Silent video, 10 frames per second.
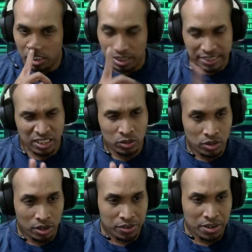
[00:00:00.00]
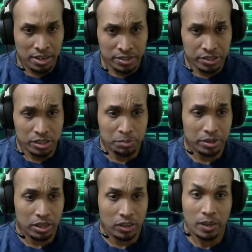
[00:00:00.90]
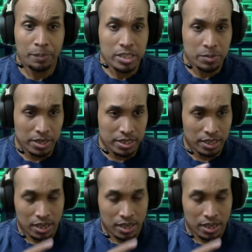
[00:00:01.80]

That's a low card you can consider putting on empty space,